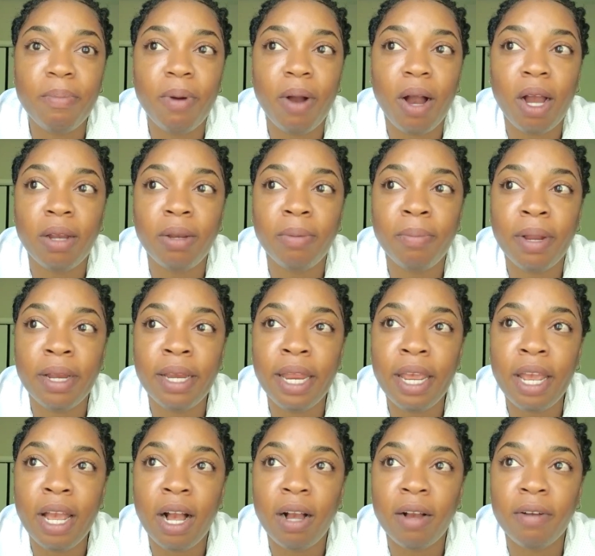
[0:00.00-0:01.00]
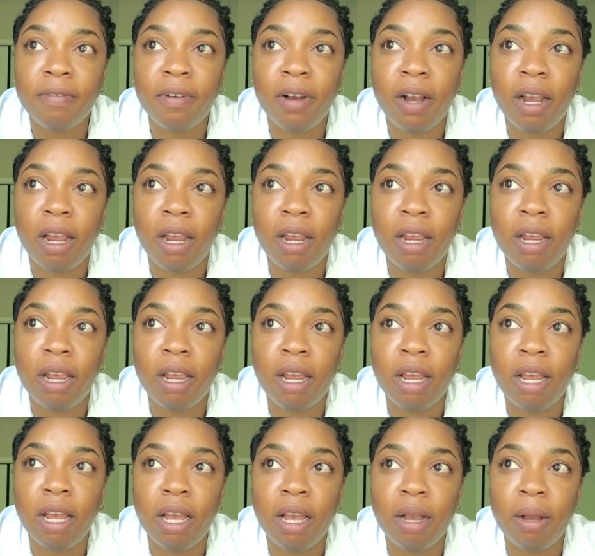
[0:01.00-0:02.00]
on my day off or
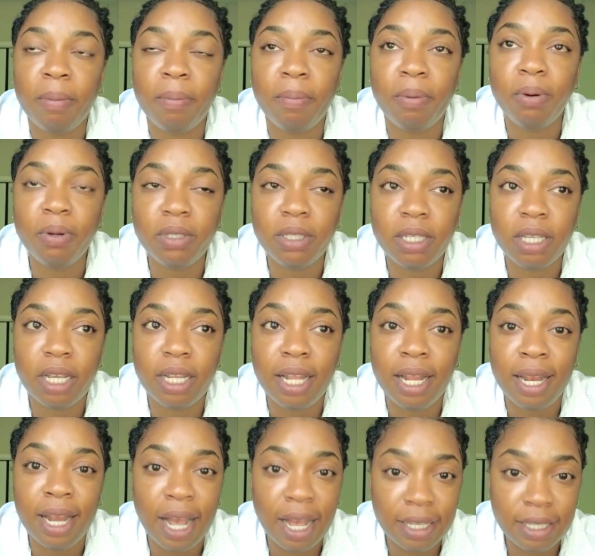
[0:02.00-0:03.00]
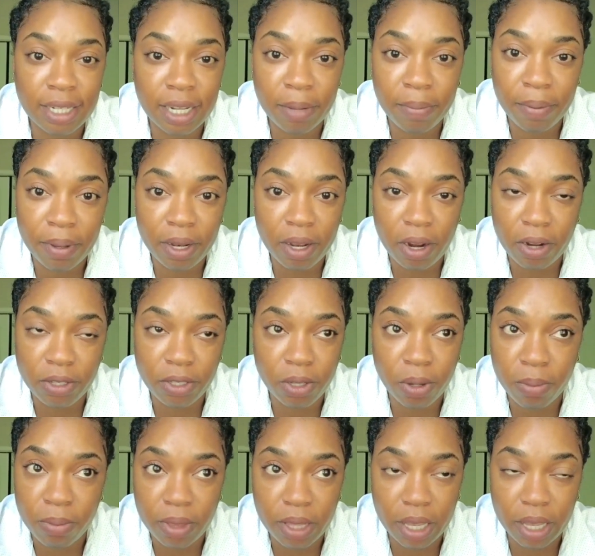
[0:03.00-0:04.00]
put the last clip in or
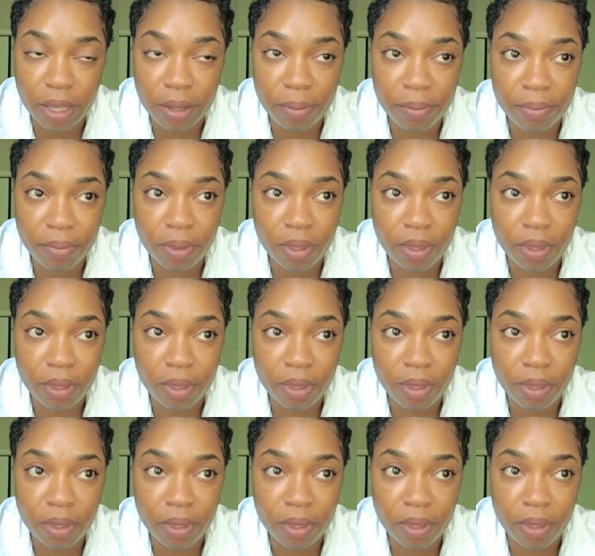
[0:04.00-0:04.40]
something.